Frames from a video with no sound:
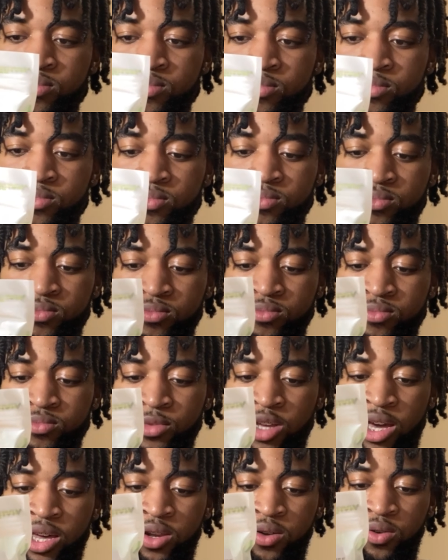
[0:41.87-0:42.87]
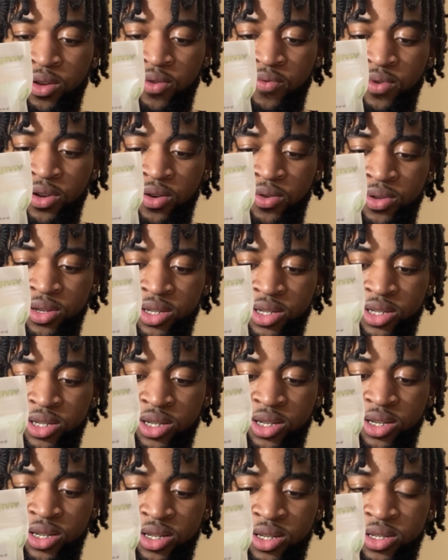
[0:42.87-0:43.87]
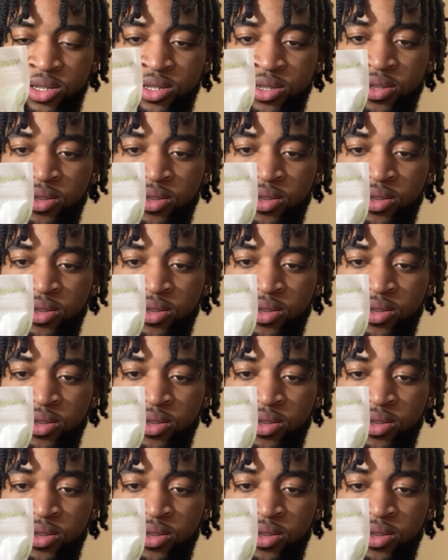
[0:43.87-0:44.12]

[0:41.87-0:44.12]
I don't even know what this is.